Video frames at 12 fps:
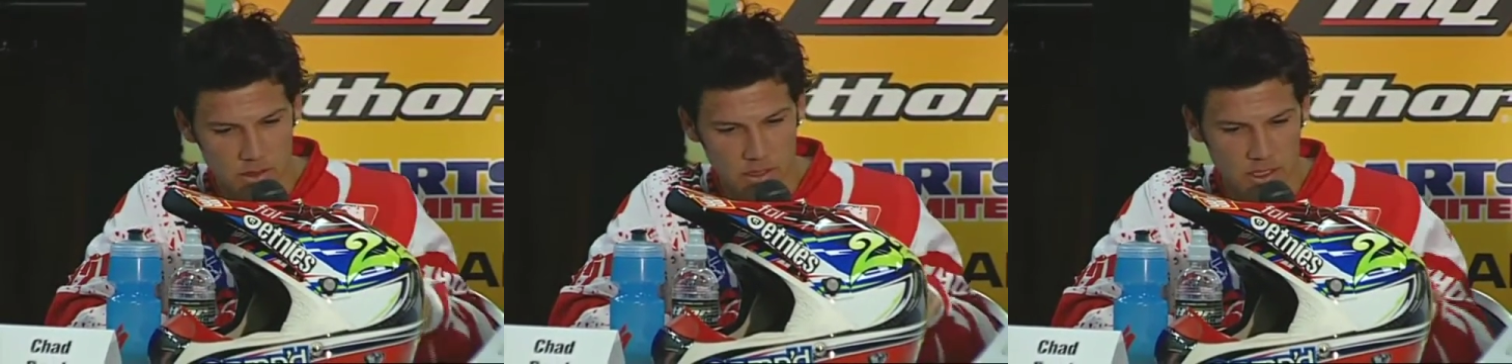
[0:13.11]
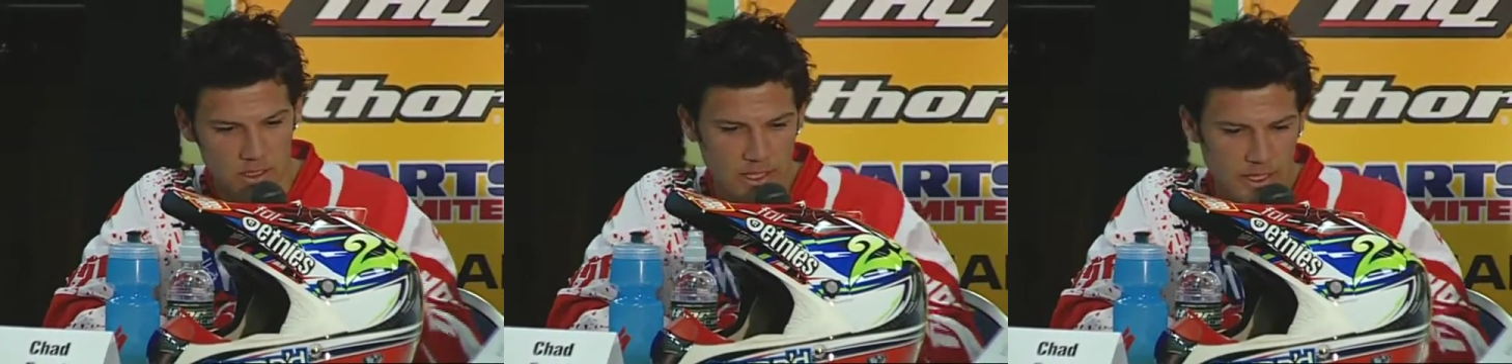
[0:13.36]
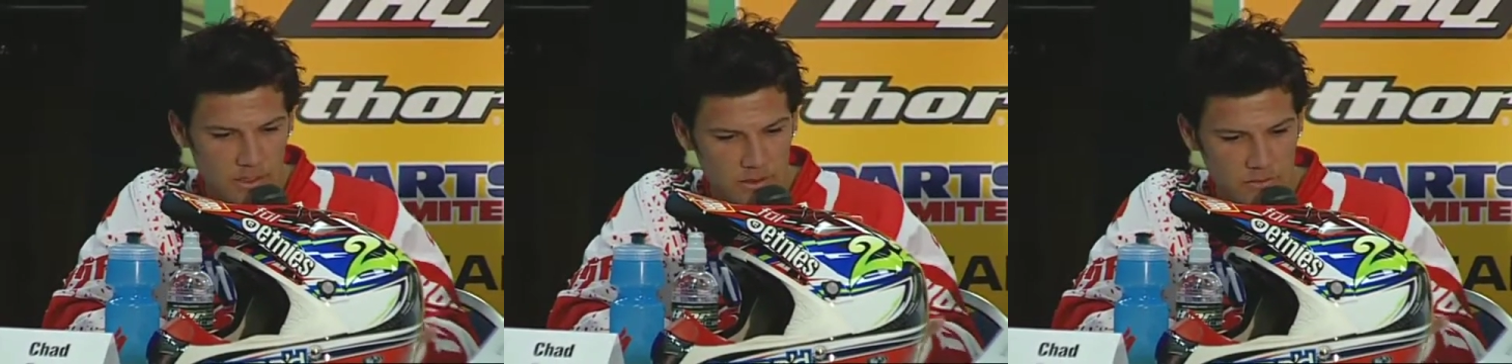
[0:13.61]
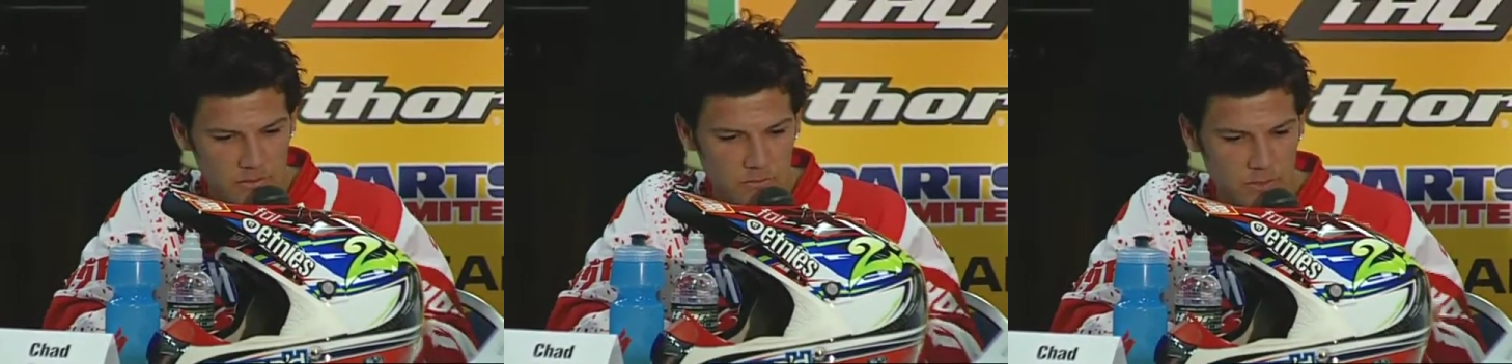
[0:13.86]
he kind
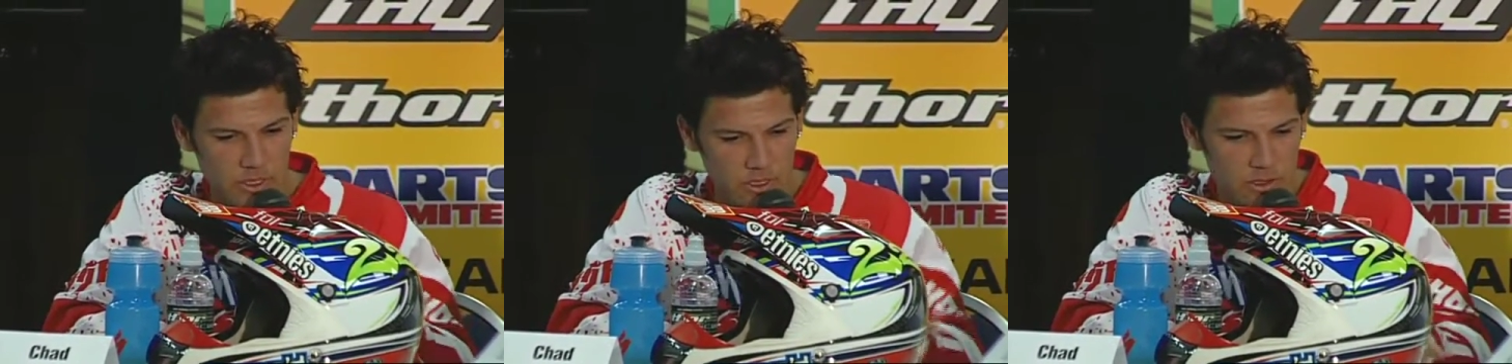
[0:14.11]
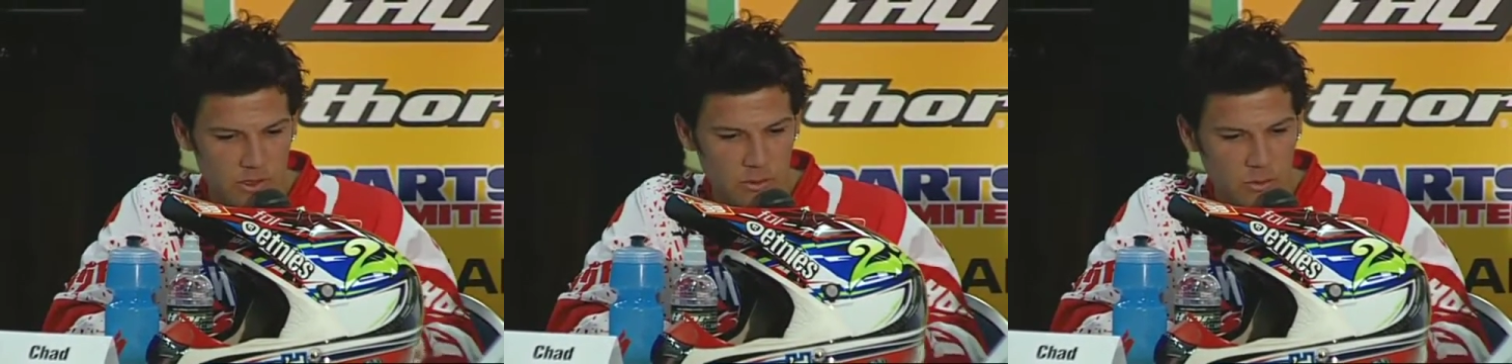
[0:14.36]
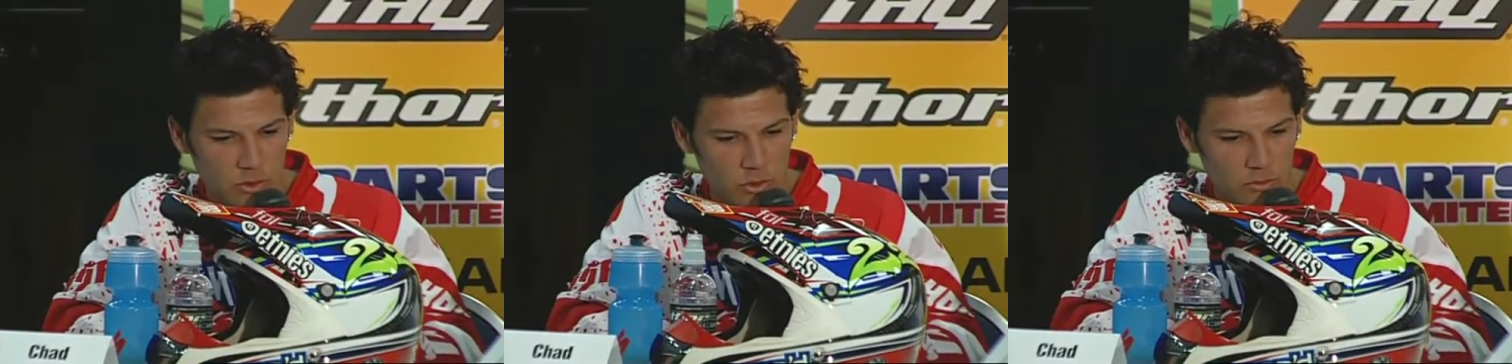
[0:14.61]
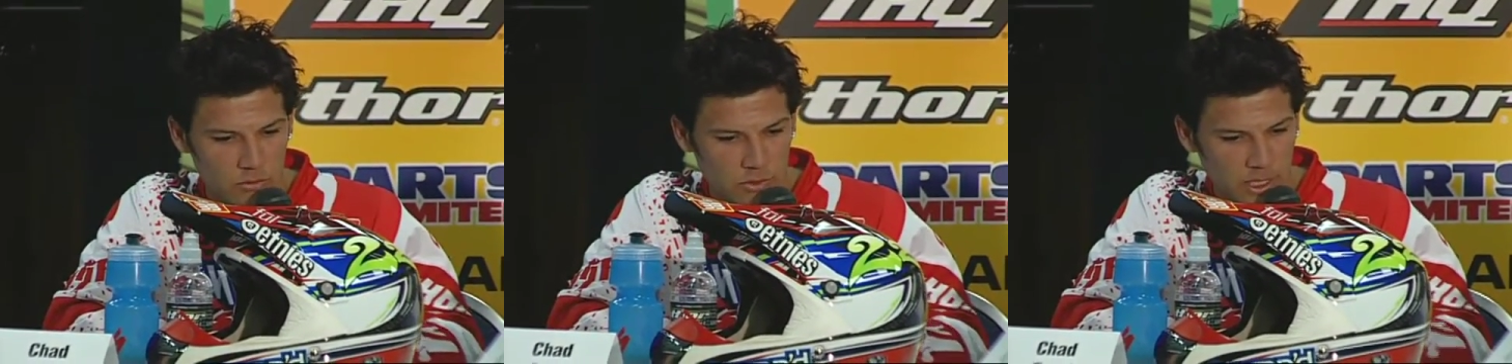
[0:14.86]
of went into the
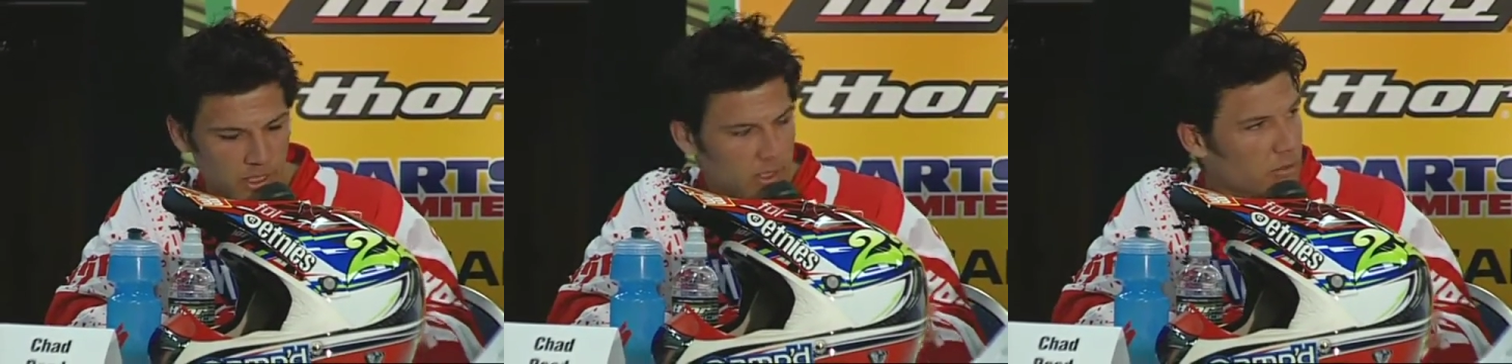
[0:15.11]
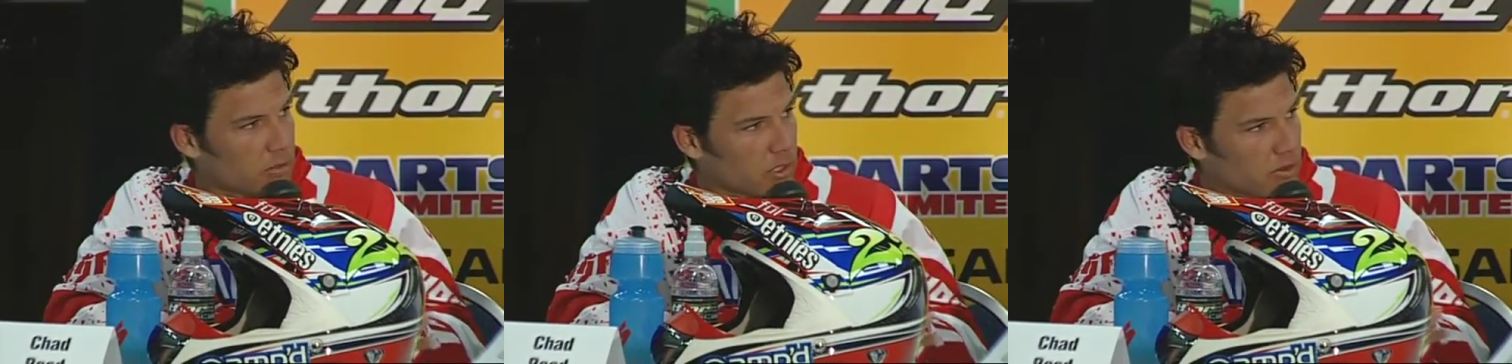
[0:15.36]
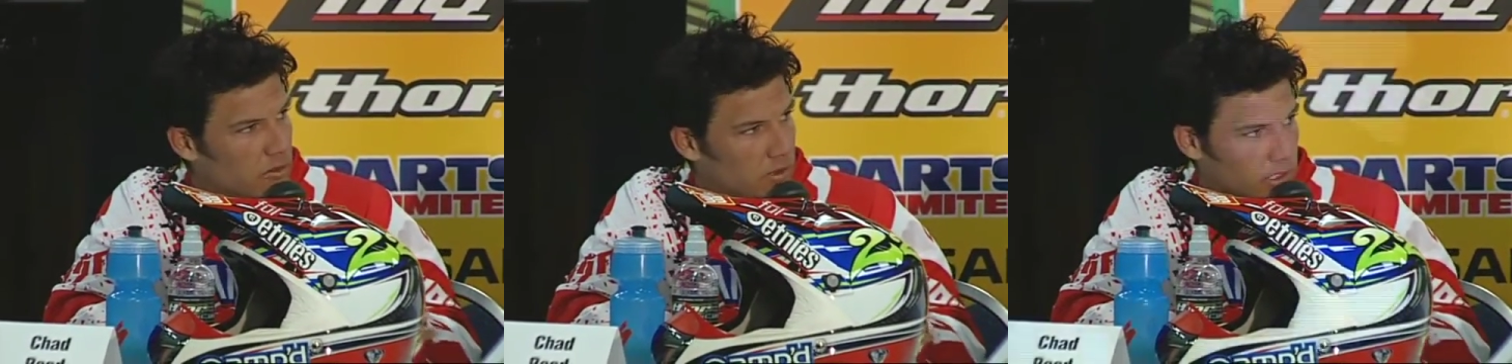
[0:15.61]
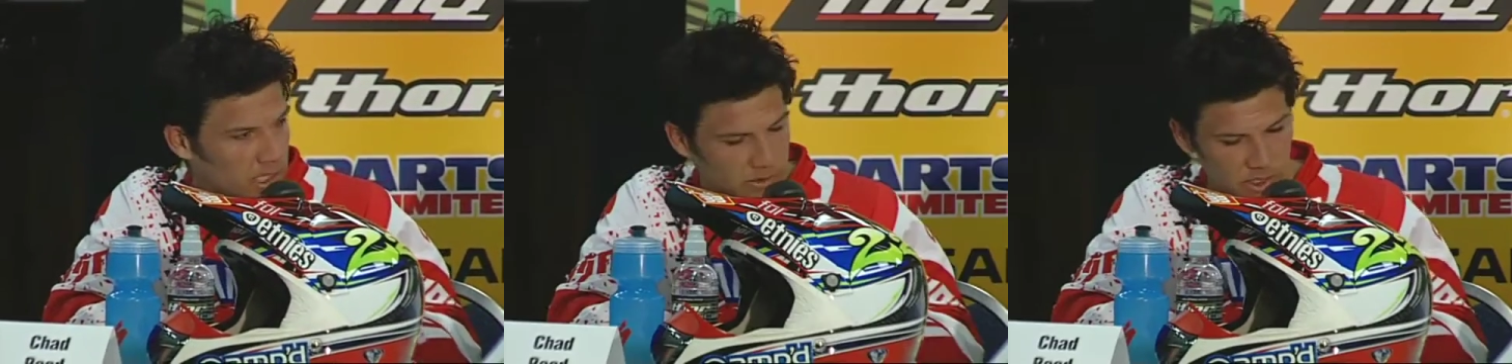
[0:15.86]
berm, kind of the middle,
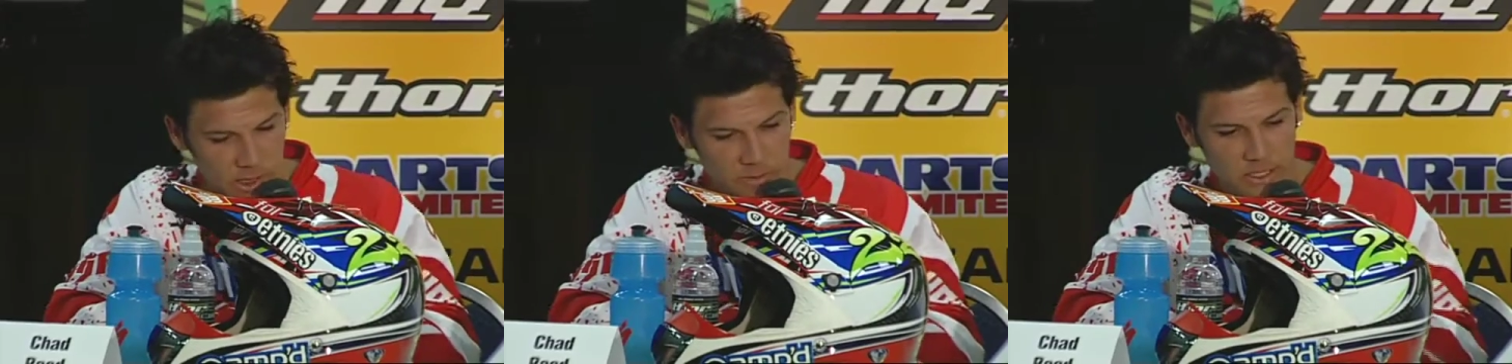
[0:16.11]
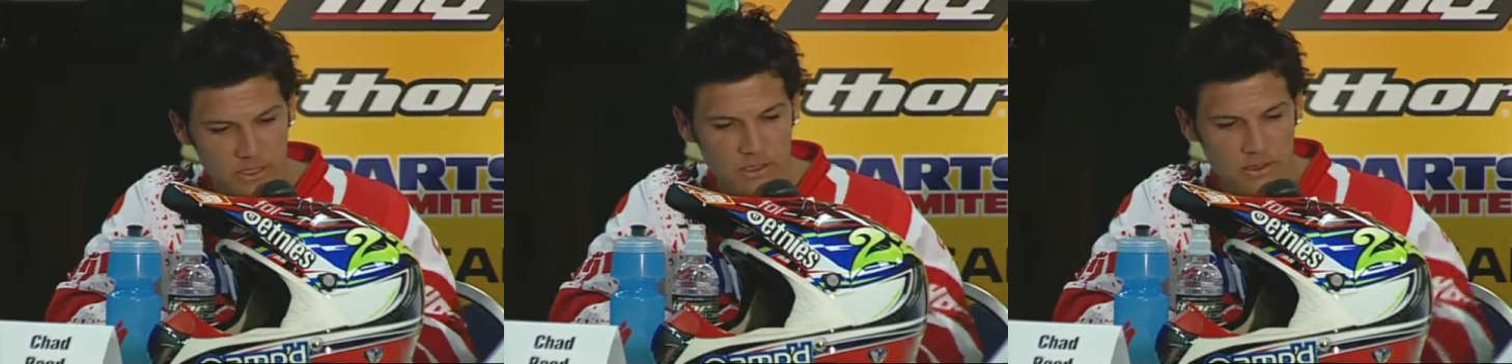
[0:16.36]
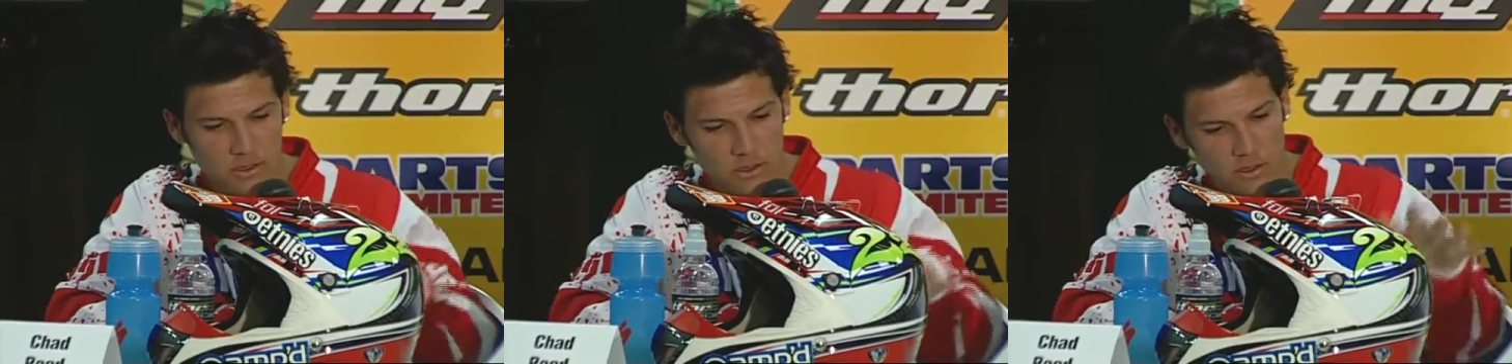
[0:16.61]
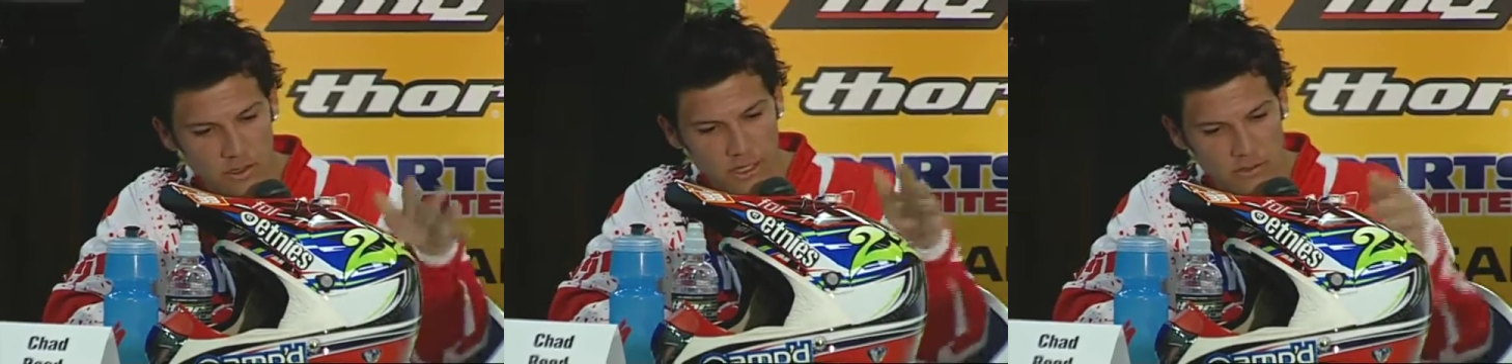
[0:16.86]
and I was expecting him to
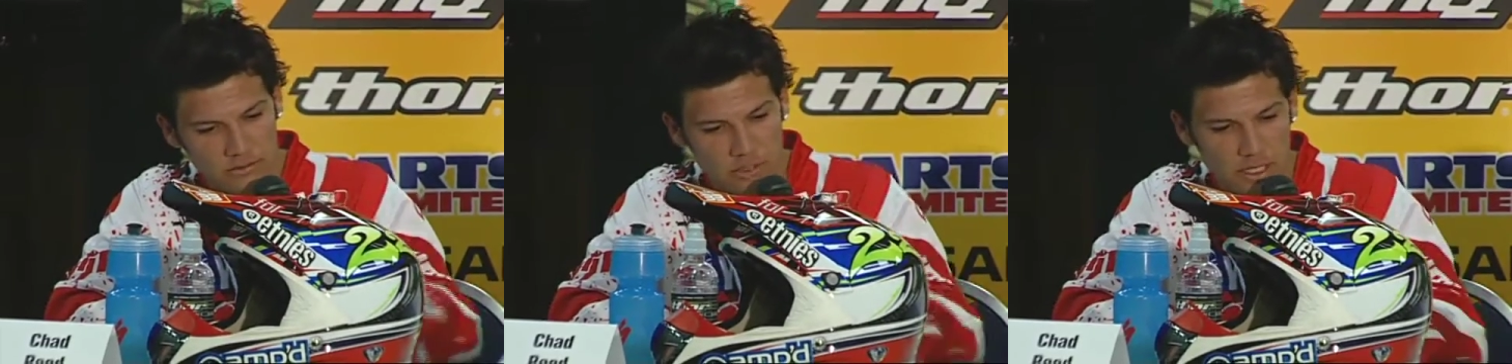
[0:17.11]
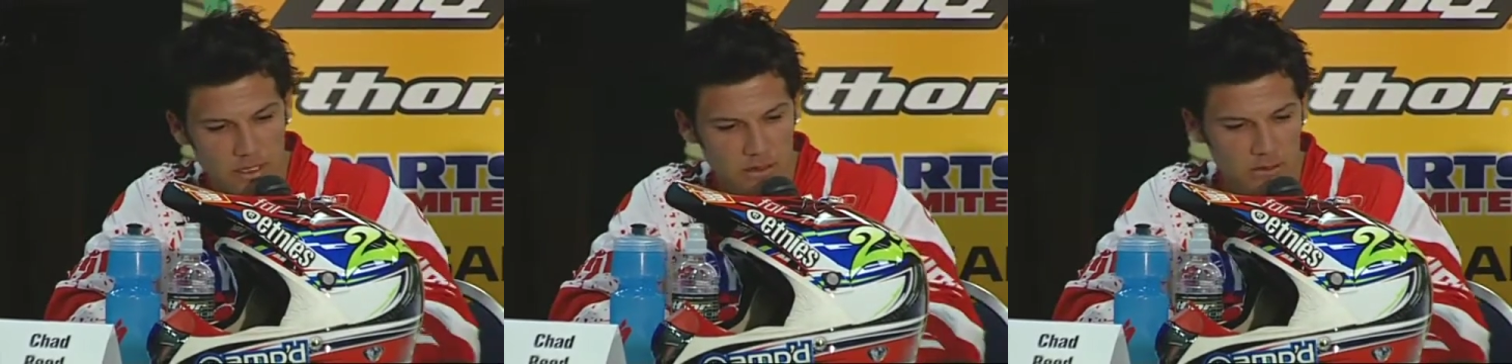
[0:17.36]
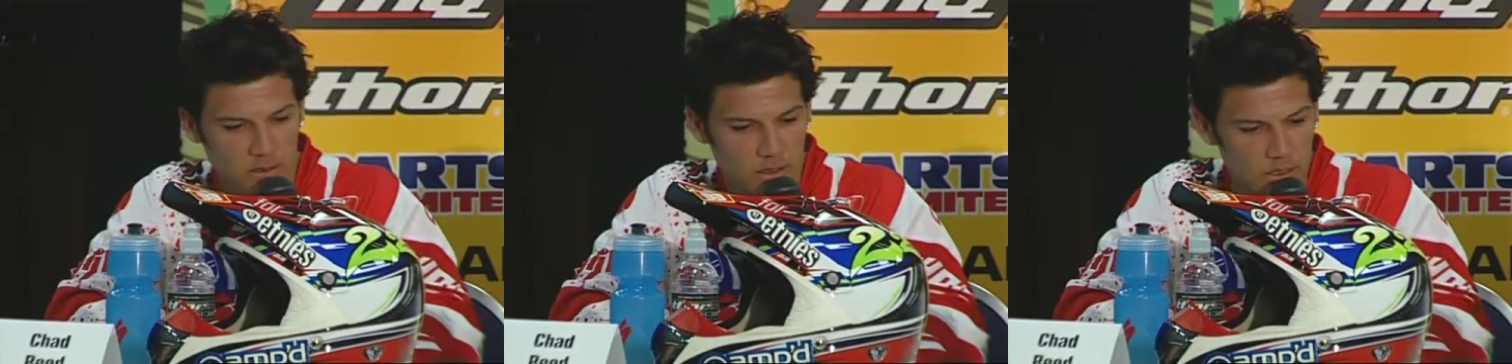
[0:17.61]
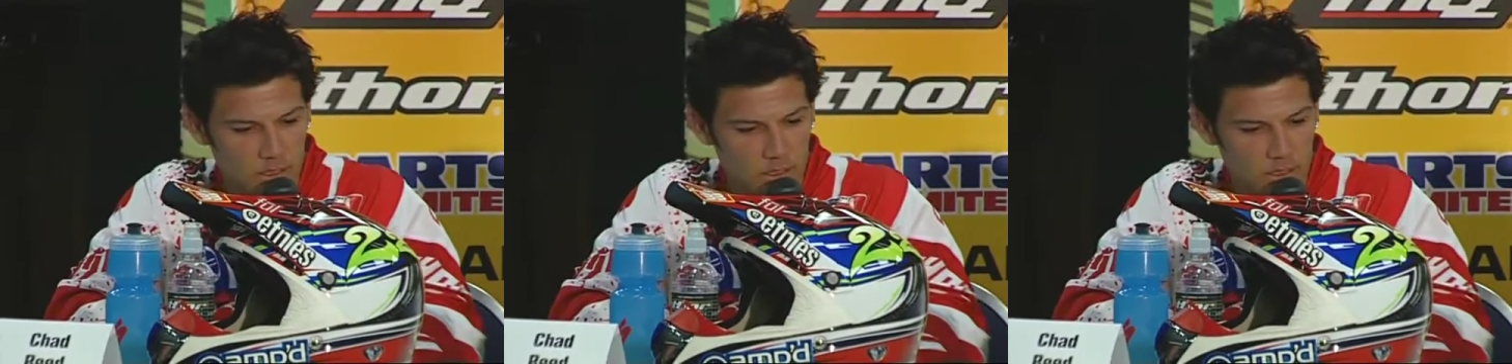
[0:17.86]
go to the outside. And